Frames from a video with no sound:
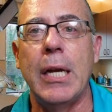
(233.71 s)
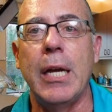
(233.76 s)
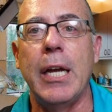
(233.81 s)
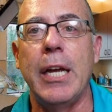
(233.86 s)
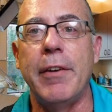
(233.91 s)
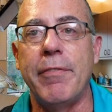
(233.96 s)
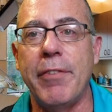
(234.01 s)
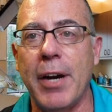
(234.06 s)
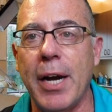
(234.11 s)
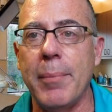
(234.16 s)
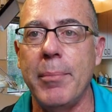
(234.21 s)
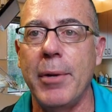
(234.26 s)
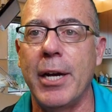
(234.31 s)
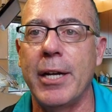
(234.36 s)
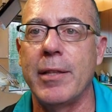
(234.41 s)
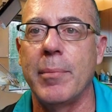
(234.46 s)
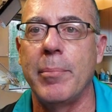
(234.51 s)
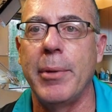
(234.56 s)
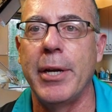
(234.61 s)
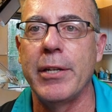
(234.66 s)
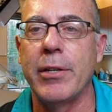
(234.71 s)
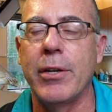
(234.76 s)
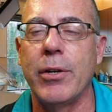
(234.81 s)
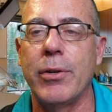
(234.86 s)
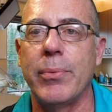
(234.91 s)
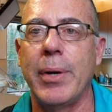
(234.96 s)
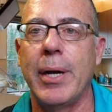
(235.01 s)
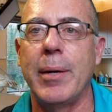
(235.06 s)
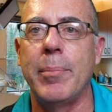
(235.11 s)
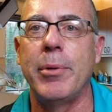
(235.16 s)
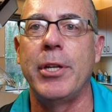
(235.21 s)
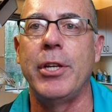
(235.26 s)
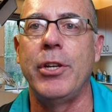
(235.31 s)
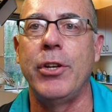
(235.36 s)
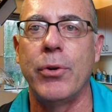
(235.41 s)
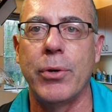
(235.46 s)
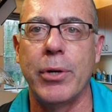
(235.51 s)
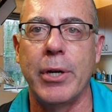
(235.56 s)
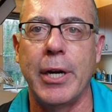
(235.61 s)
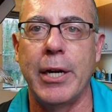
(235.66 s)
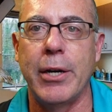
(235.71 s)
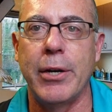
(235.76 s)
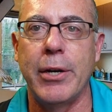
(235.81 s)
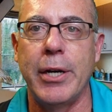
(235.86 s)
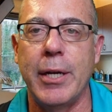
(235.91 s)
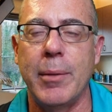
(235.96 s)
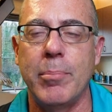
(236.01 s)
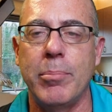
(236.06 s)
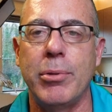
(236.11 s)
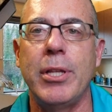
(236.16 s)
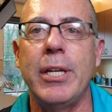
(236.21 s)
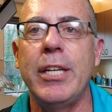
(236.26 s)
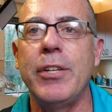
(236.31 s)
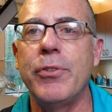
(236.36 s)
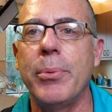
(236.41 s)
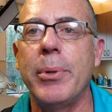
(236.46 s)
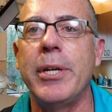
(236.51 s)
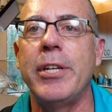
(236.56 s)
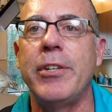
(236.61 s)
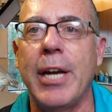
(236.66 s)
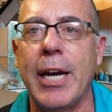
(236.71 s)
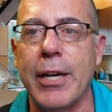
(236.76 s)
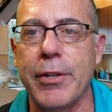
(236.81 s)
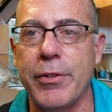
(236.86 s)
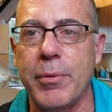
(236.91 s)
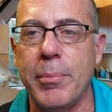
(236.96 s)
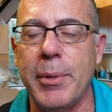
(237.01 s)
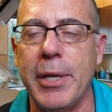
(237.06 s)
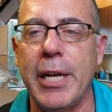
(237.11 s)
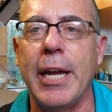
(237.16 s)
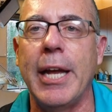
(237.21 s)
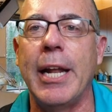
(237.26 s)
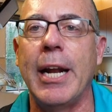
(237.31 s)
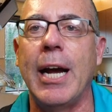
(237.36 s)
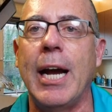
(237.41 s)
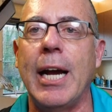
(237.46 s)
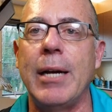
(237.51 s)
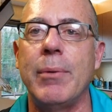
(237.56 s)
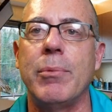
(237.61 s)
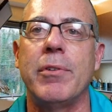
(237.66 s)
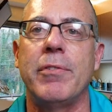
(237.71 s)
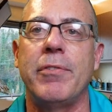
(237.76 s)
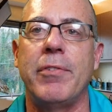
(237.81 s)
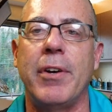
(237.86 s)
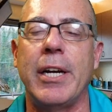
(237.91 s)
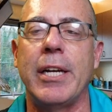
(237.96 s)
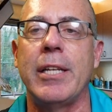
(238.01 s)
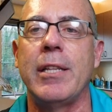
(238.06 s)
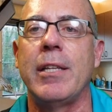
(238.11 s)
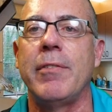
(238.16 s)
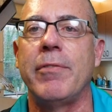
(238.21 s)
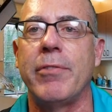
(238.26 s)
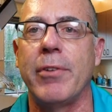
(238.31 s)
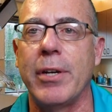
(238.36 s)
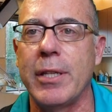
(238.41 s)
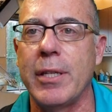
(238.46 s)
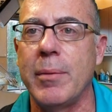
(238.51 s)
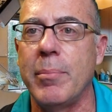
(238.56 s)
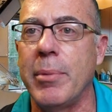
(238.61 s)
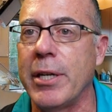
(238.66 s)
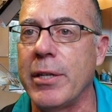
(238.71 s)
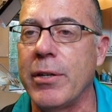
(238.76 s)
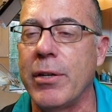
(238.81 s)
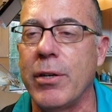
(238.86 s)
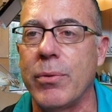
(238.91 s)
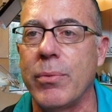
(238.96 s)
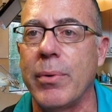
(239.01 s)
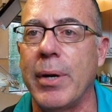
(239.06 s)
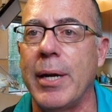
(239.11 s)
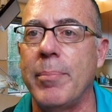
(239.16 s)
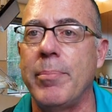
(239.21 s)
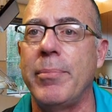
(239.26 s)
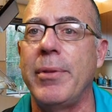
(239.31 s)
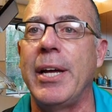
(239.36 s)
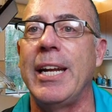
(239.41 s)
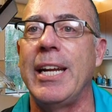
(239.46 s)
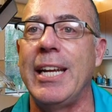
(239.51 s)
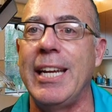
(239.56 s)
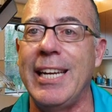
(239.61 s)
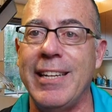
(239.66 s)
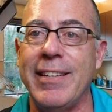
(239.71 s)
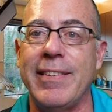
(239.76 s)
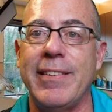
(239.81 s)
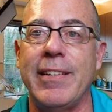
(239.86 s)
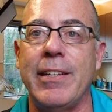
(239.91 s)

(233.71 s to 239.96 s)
If I'm not the Benco rep in your area, please reach out to me and I will find the friendly Benco rep that is